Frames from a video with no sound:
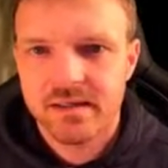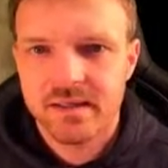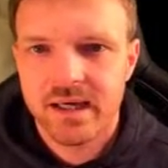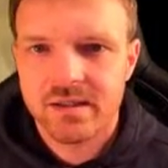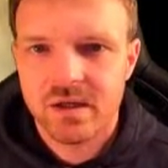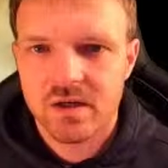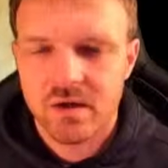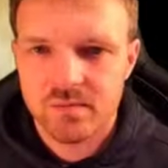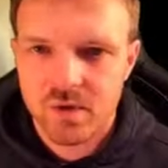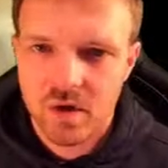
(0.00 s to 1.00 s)
Yeah, so it
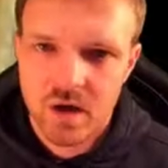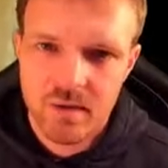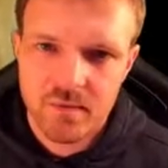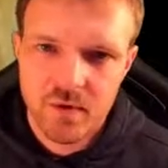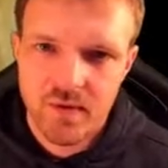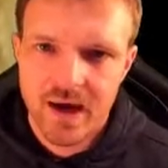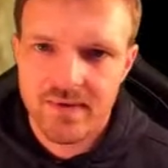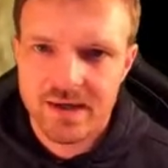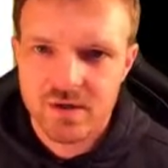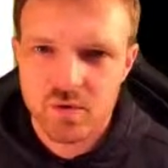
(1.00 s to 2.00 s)
comes up through there.
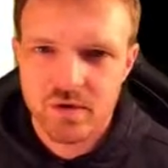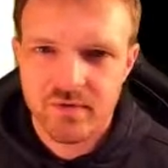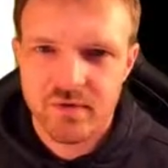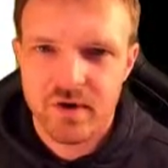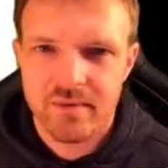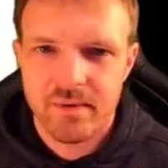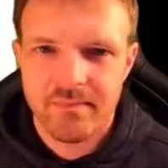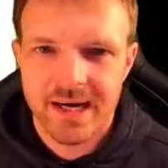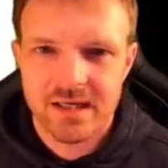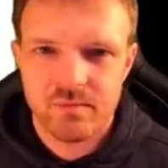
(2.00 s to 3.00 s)
That's called your foramen
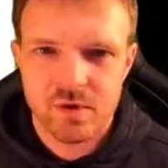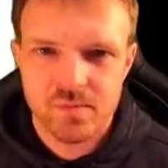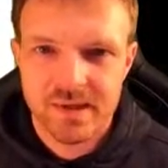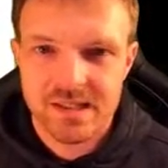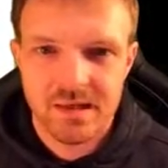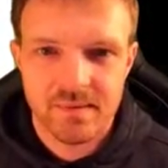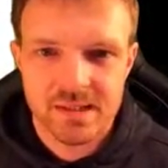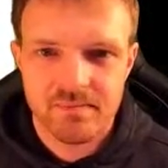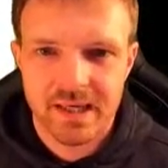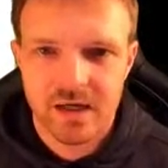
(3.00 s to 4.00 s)
magnum, which basically
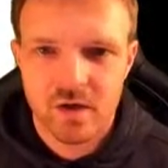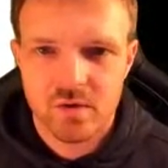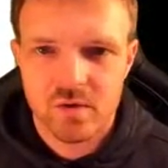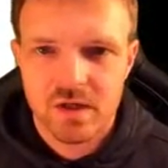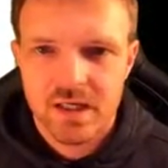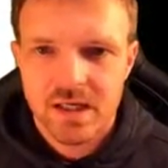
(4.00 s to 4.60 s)
means big hole.